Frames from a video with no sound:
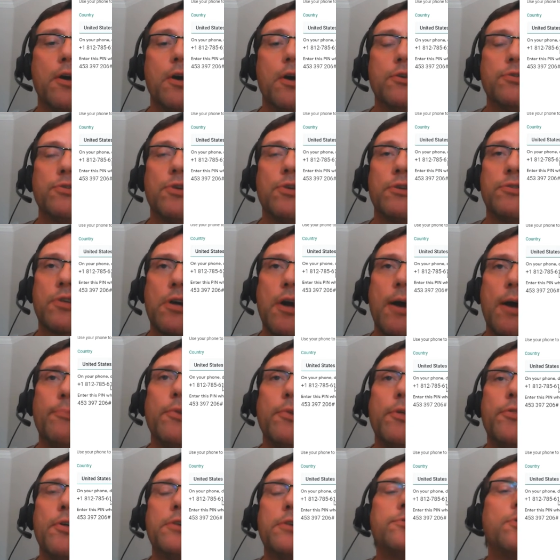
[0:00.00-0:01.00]
So it's a couple
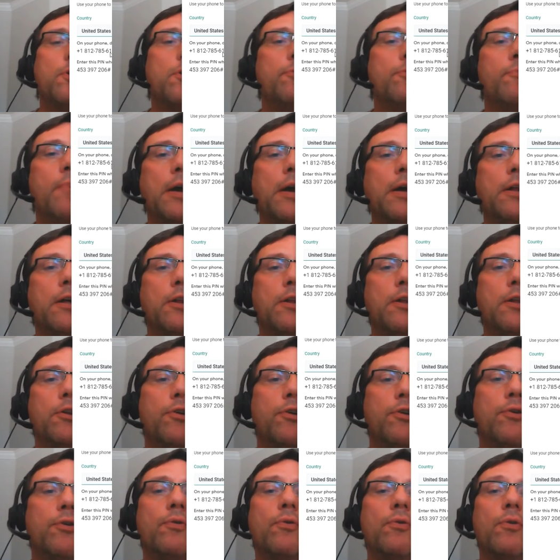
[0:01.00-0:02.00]
of things that you may need to
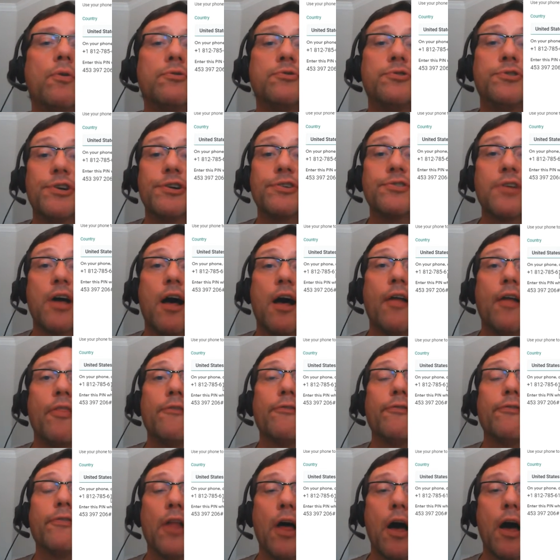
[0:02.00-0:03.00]
do just on the
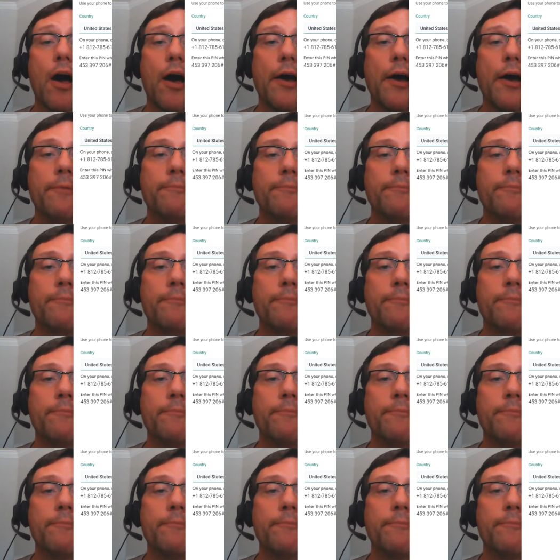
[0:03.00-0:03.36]
fly.